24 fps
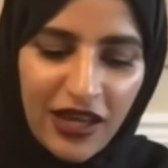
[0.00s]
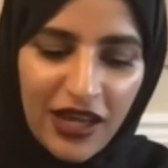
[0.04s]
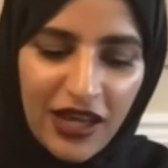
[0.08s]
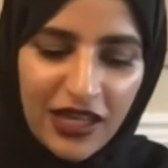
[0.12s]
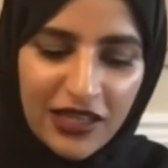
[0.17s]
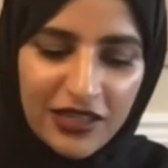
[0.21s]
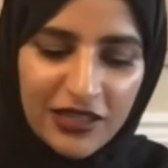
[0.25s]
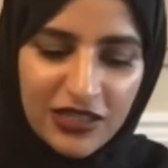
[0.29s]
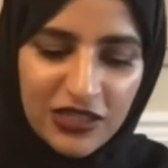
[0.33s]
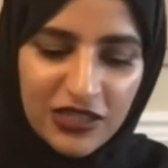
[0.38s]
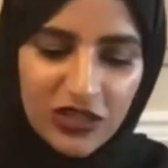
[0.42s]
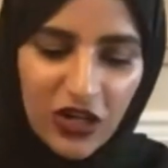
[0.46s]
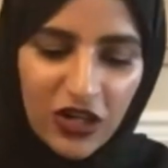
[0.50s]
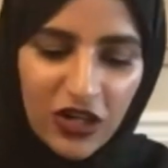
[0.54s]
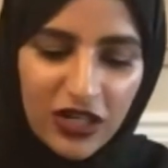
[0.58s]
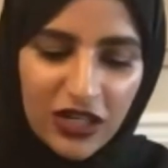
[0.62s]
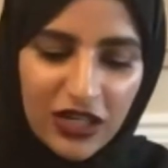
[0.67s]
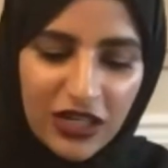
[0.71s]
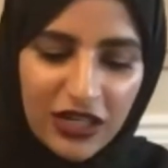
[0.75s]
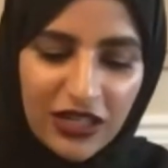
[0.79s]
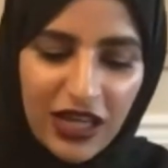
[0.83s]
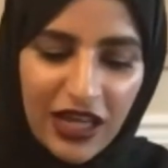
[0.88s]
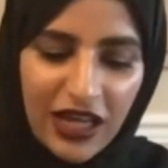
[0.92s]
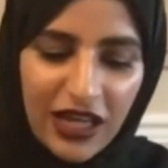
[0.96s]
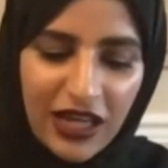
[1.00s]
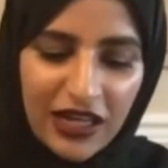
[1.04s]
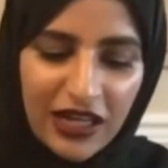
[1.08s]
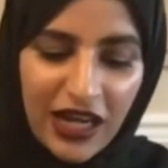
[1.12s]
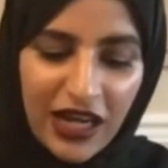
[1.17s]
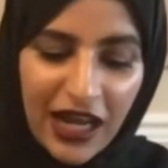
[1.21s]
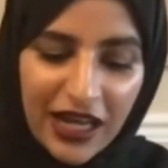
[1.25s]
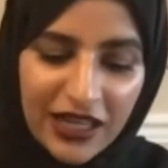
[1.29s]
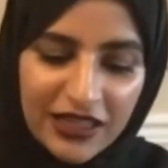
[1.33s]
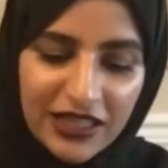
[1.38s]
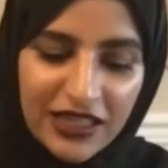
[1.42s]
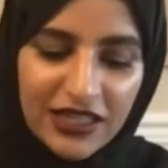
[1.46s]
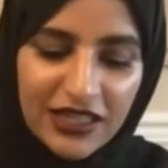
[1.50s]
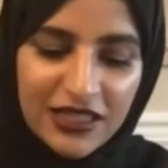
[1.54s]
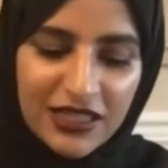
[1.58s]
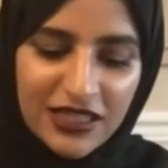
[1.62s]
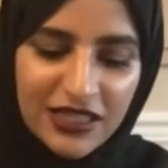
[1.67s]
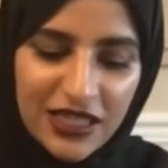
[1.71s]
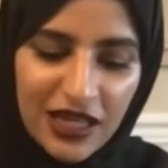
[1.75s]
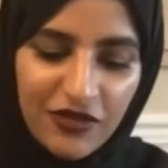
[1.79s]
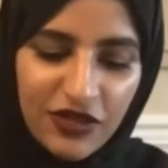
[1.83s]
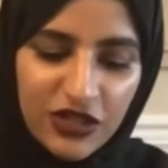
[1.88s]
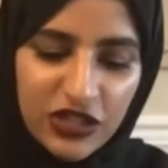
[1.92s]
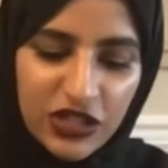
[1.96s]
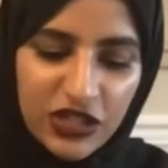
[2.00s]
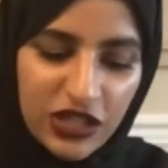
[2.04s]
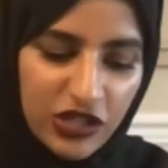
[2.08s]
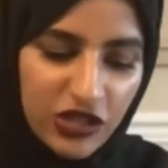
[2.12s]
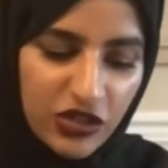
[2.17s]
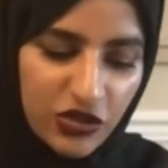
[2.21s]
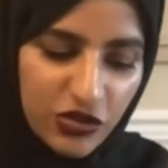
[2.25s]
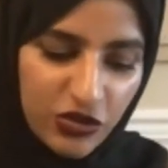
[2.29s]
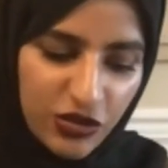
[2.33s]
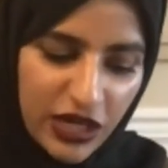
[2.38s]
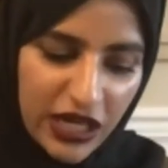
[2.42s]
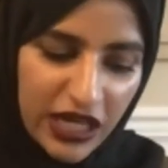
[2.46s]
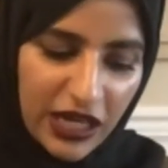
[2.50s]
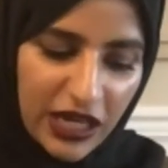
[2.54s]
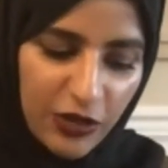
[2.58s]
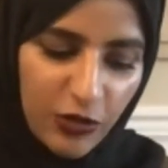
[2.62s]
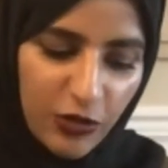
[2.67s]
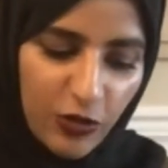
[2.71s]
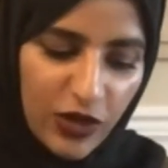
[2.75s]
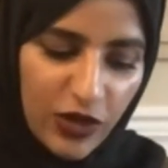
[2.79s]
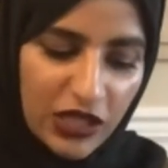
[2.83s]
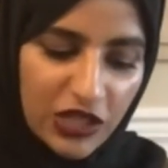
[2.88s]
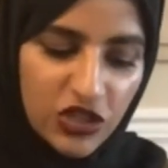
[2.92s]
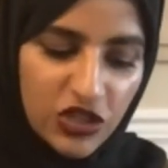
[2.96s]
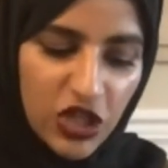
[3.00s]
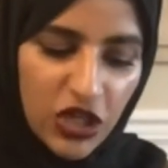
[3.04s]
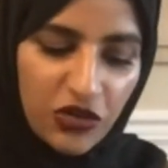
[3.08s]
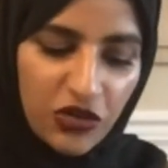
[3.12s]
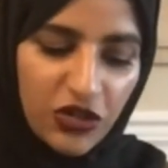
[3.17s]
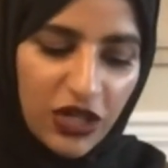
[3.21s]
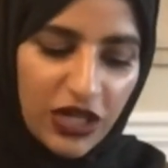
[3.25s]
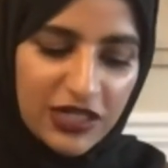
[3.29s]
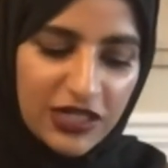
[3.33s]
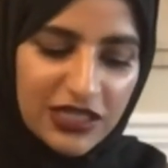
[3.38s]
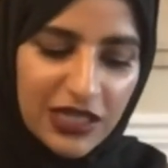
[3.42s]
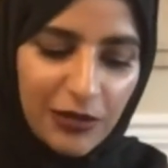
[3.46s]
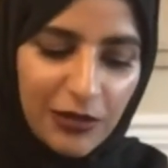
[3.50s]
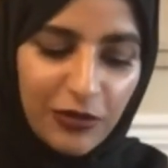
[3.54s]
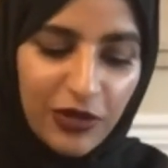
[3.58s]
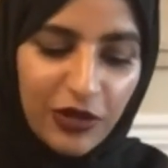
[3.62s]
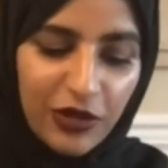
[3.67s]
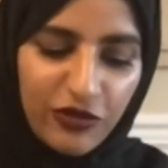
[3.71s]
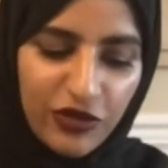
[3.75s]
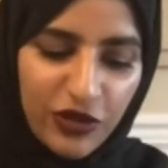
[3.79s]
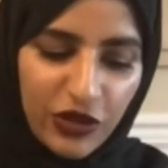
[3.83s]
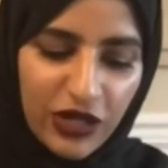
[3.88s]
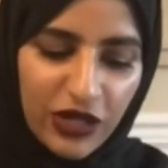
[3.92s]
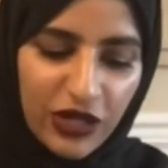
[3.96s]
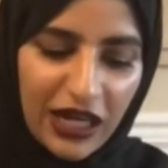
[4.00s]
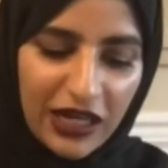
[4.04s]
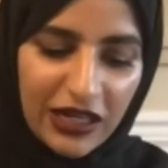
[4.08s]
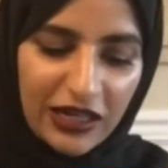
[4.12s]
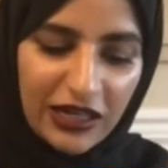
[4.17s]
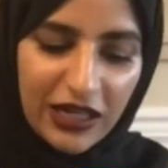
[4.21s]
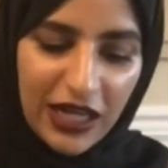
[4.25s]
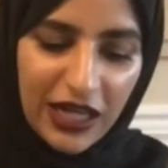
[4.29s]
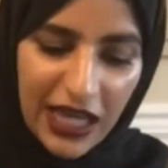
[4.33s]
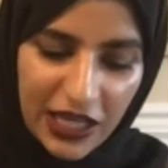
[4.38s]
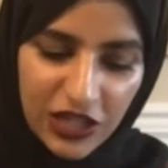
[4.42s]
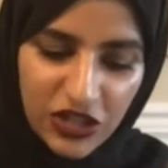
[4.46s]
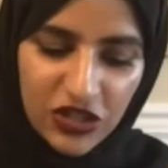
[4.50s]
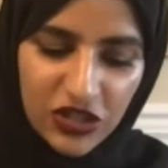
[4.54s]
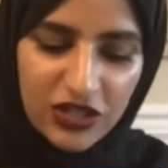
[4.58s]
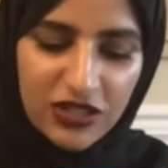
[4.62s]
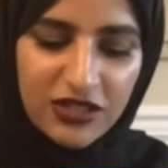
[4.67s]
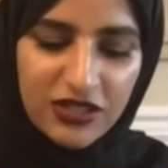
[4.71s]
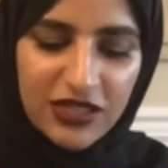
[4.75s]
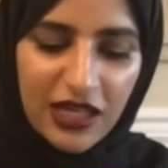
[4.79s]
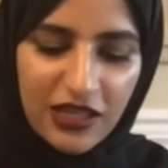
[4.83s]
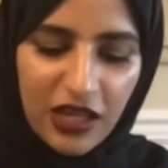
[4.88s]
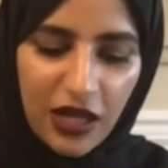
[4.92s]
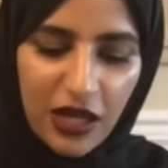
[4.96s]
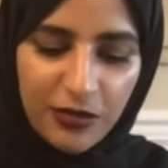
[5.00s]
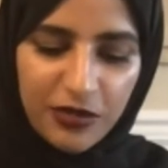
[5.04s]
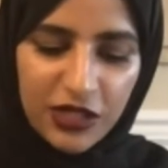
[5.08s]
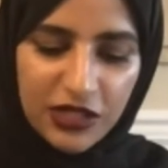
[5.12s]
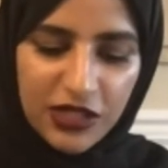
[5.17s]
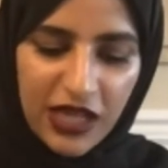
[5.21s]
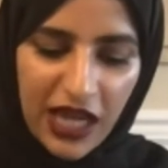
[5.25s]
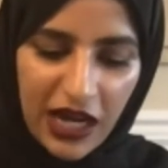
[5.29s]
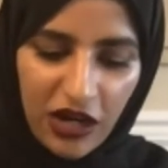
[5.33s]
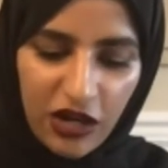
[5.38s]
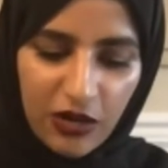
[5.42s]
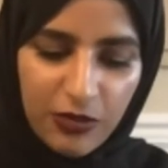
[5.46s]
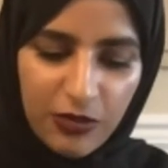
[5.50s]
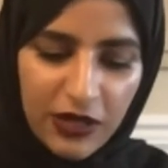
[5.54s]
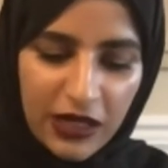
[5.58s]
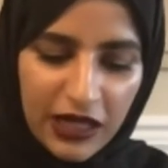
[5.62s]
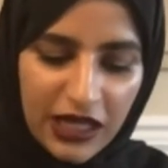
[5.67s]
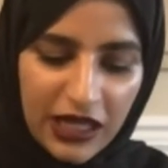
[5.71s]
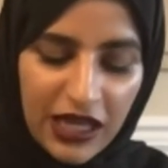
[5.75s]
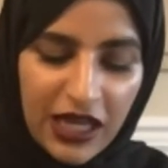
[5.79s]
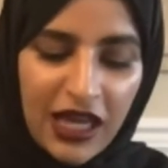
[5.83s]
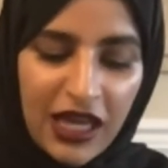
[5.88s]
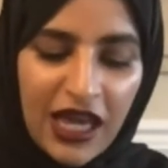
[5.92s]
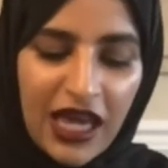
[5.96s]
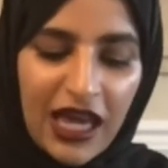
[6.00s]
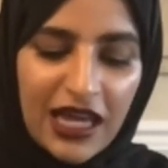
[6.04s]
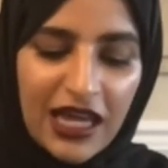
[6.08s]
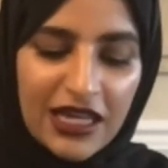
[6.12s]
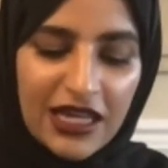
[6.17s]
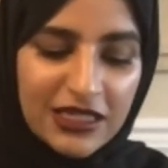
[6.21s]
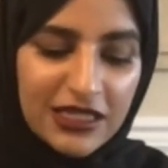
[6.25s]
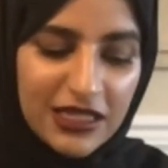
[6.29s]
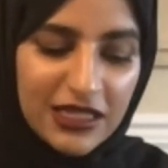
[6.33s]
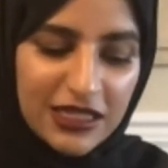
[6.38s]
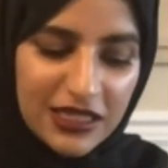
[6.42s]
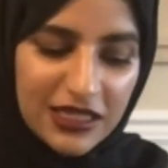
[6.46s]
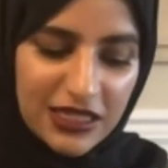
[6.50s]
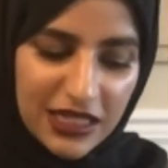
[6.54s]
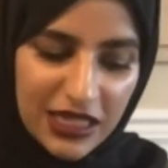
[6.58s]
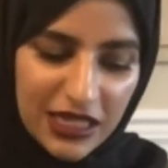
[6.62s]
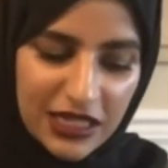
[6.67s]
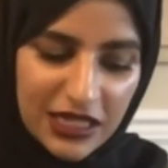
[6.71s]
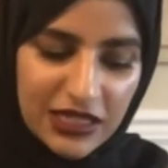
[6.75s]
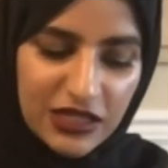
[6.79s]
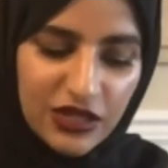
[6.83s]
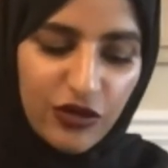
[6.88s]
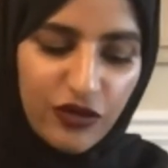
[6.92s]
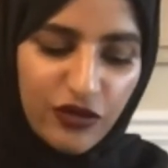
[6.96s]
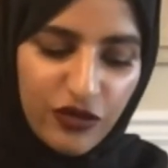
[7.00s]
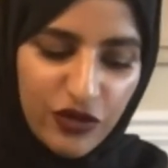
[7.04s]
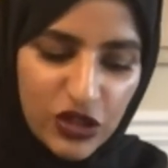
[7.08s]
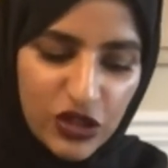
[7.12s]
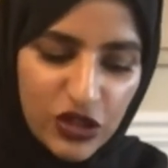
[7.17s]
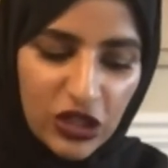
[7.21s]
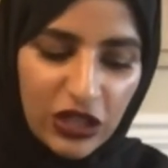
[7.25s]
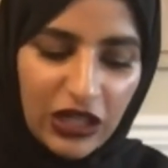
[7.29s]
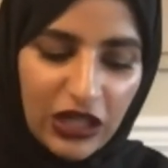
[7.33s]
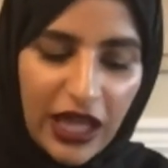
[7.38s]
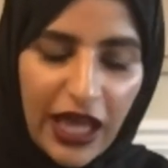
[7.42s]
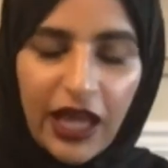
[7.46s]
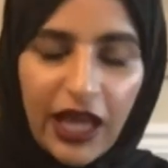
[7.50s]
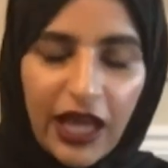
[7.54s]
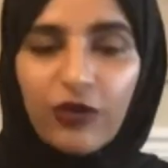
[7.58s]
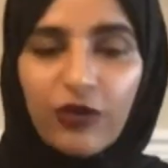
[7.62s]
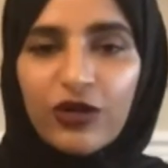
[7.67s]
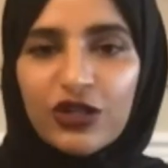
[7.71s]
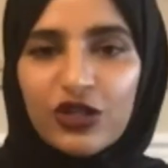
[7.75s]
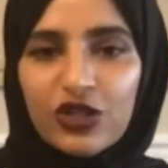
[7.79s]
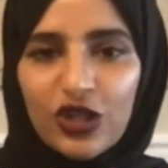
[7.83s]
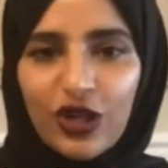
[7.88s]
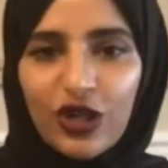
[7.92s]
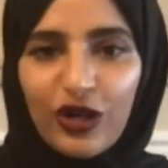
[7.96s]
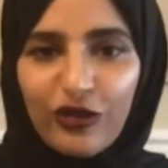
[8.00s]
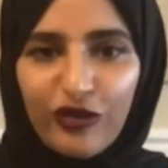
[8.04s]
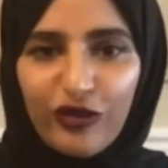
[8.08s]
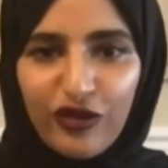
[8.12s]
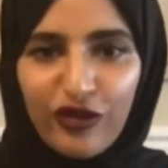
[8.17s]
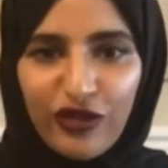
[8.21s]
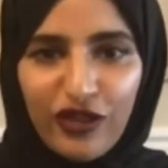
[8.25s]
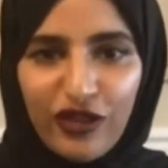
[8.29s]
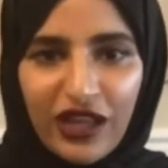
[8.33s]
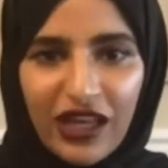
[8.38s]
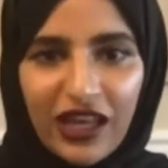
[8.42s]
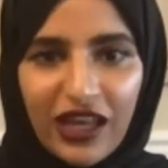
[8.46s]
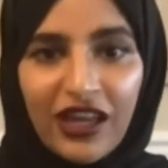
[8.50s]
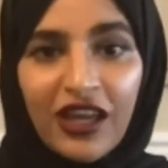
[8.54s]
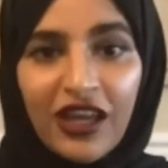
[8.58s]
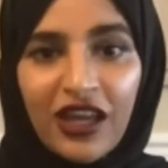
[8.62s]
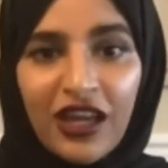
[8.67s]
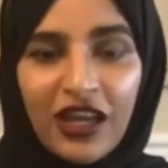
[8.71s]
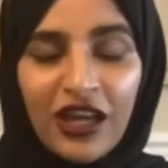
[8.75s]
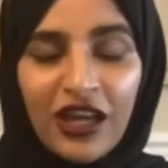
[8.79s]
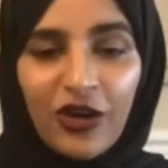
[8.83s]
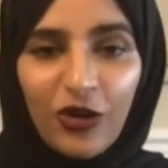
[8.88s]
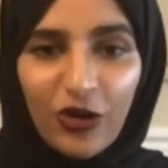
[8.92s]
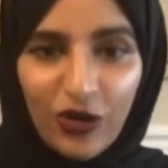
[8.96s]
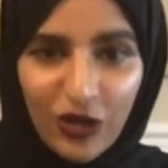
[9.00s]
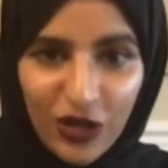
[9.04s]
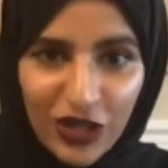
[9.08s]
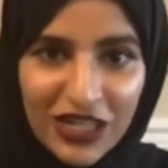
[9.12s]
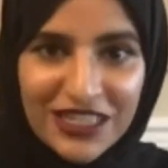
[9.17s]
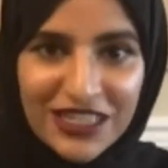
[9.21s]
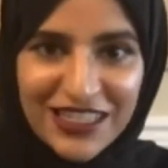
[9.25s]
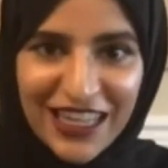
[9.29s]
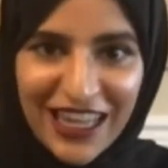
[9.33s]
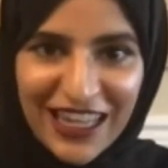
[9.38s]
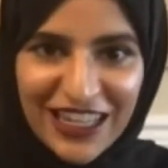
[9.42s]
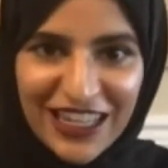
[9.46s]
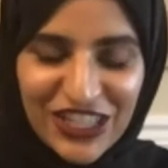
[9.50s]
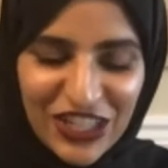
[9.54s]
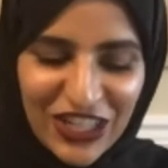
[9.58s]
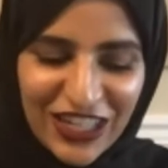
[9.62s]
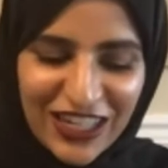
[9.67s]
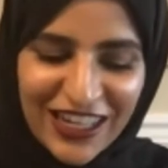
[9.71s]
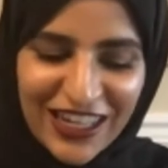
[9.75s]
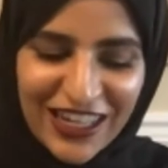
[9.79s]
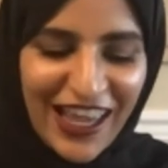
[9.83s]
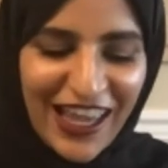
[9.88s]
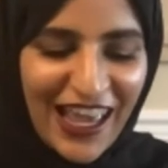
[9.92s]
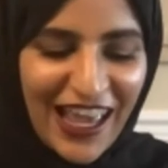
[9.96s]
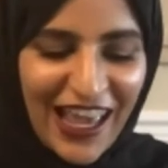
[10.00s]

It started in 1973 when the General Assembly of the United Nations adopted Arabic as the 6th official language of the organization.